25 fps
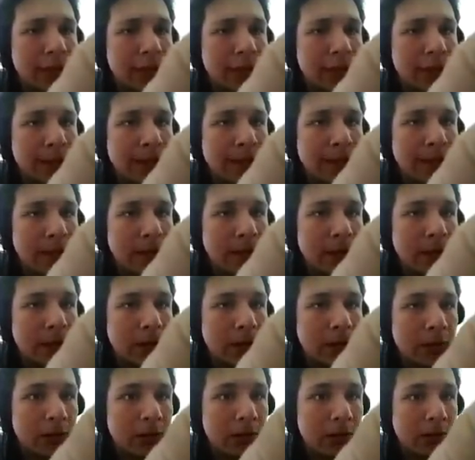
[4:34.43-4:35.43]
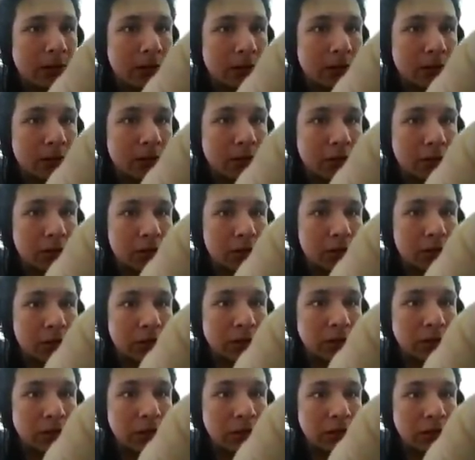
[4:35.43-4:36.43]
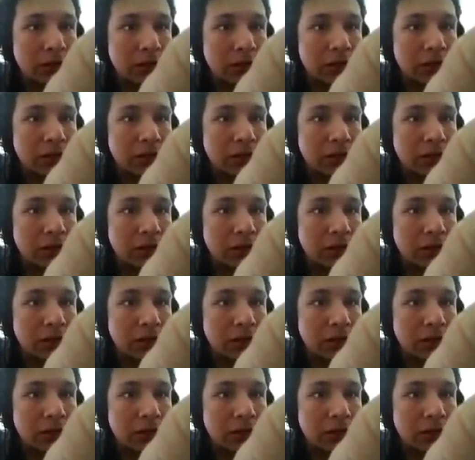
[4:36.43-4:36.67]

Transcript: (no one is talking)